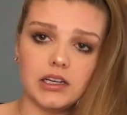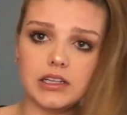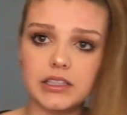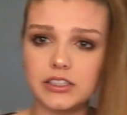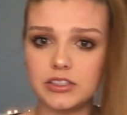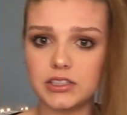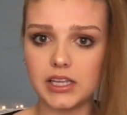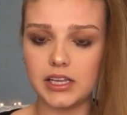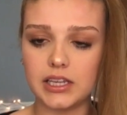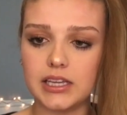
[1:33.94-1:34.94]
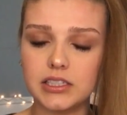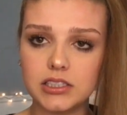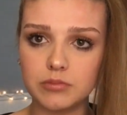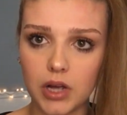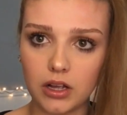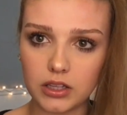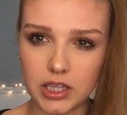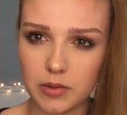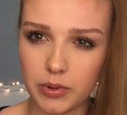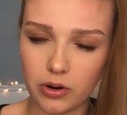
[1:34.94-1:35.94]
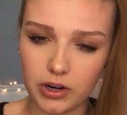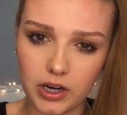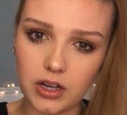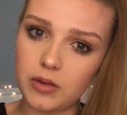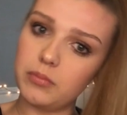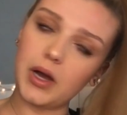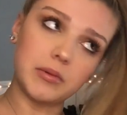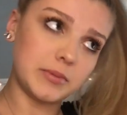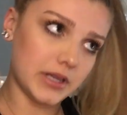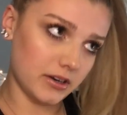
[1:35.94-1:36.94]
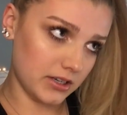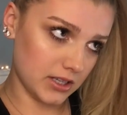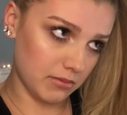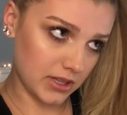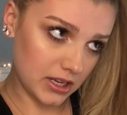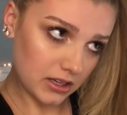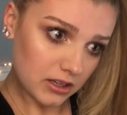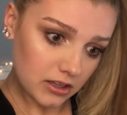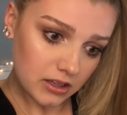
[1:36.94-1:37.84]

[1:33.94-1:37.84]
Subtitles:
And then just take a small clip or a bobby pin or something